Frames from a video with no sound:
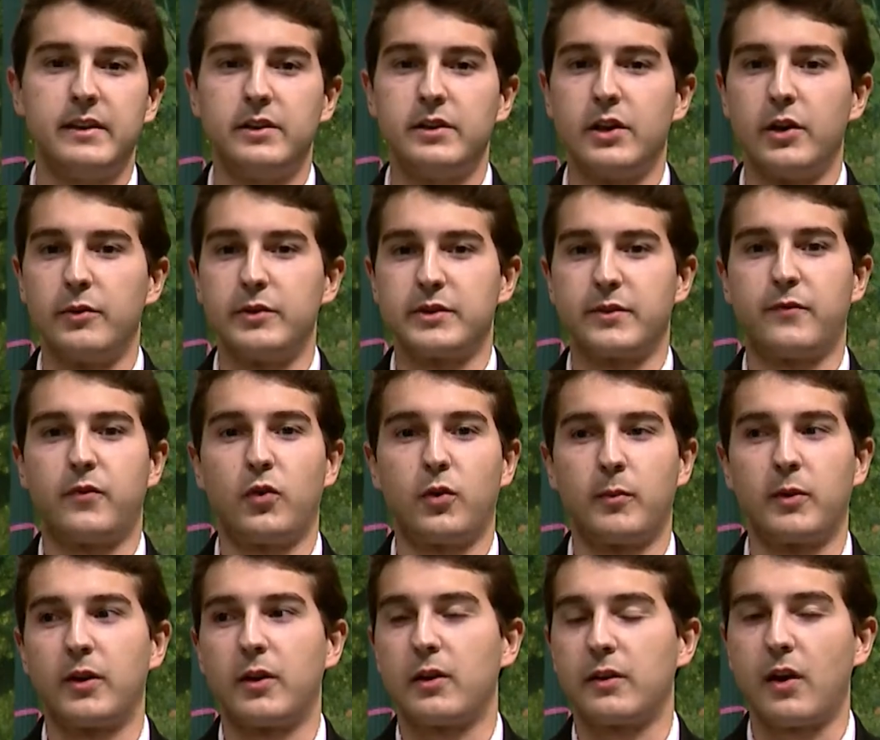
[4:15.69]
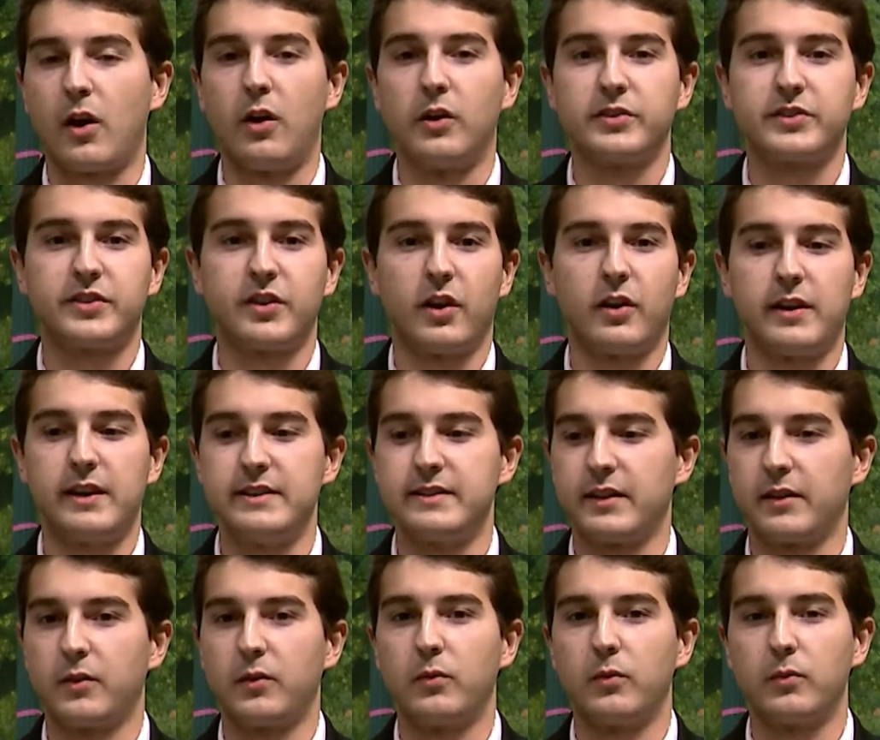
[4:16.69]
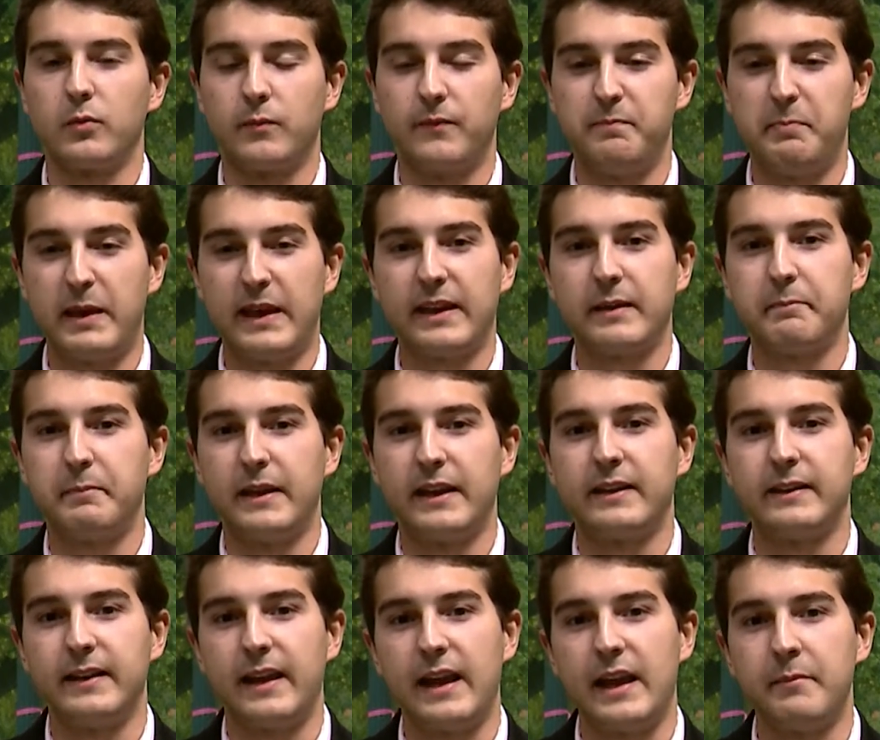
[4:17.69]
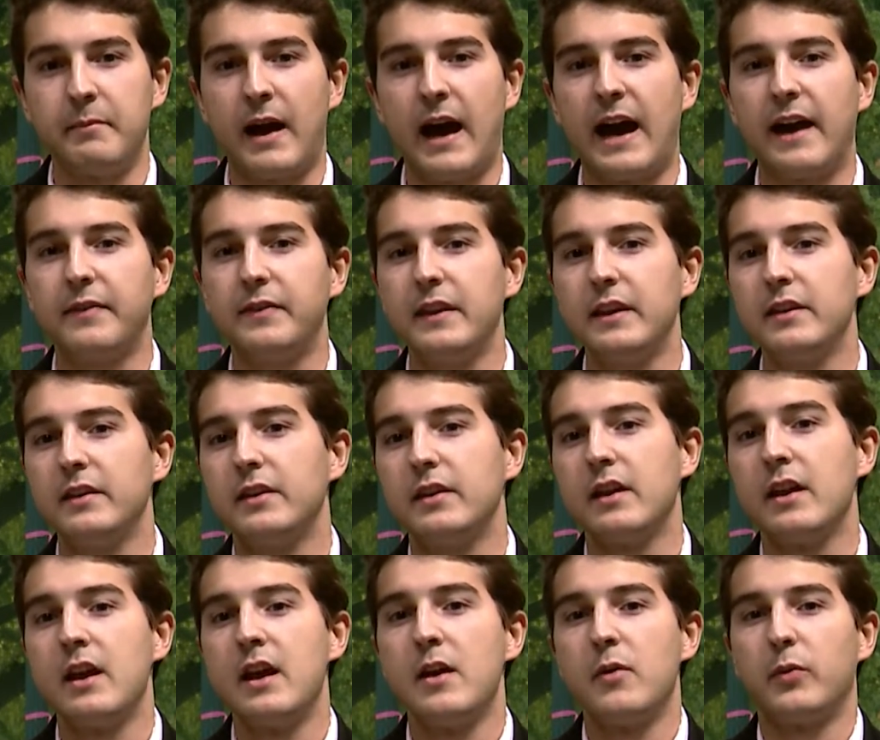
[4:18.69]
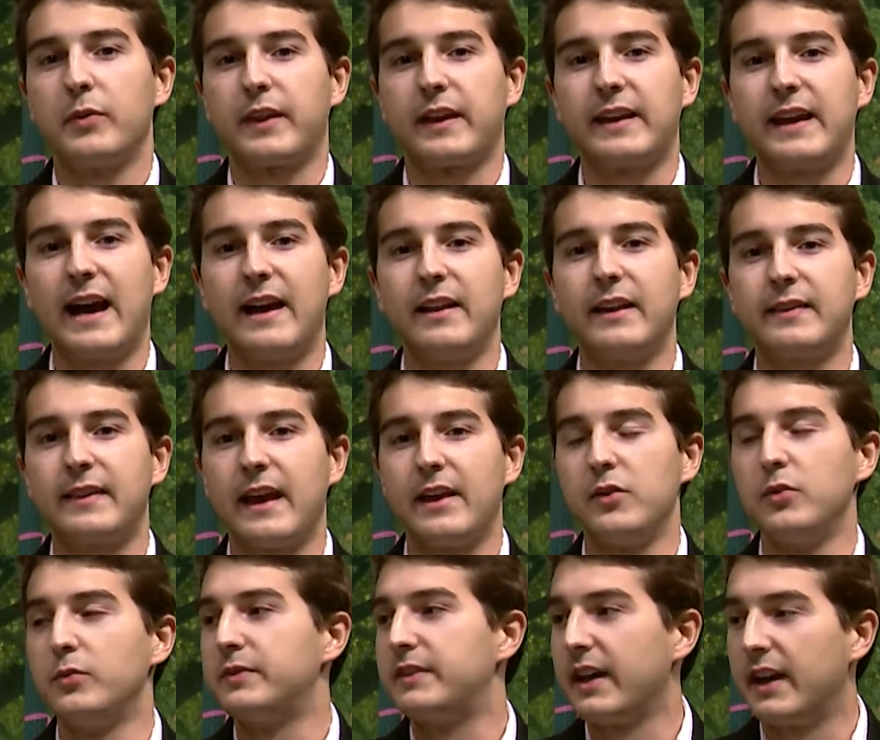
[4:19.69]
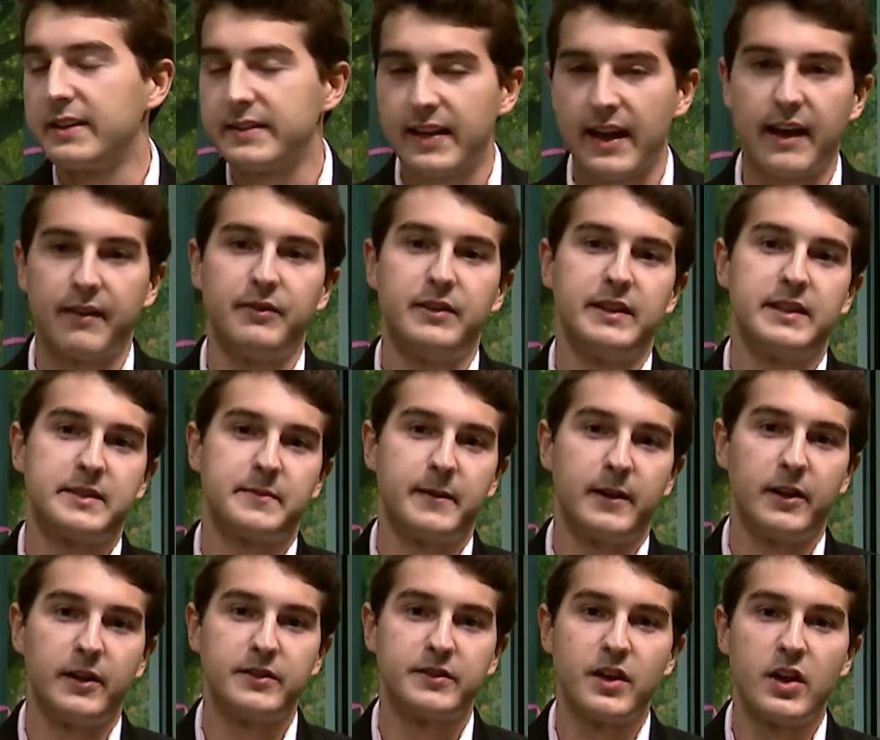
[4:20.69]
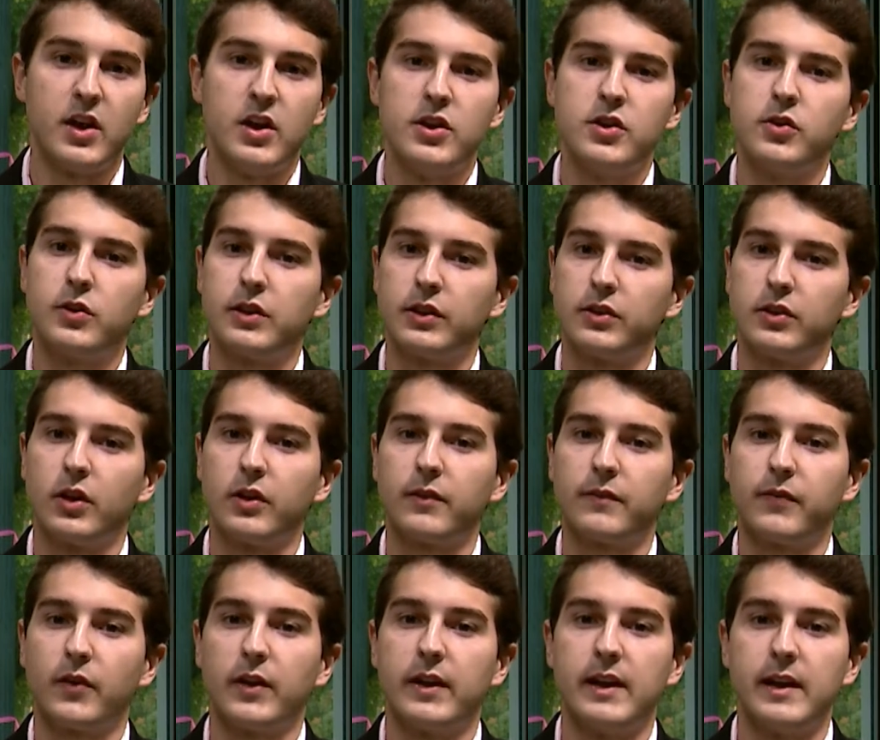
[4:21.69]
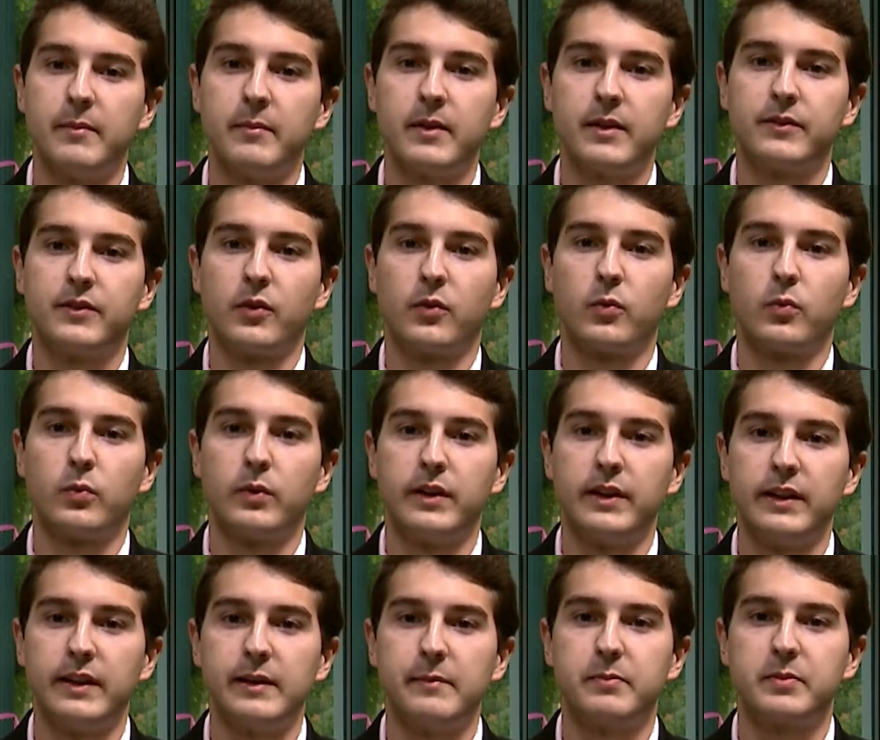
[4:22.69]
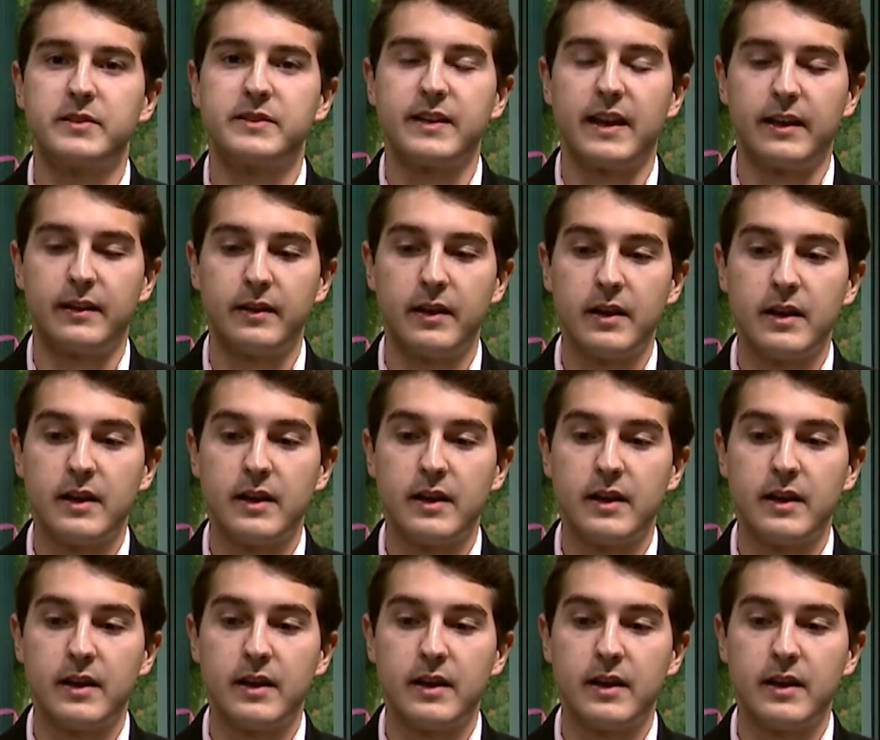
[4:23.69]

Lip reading: he's a former All-Star. He's a big, big name. I think with a guy like that who does have the experience, you can look for him to really present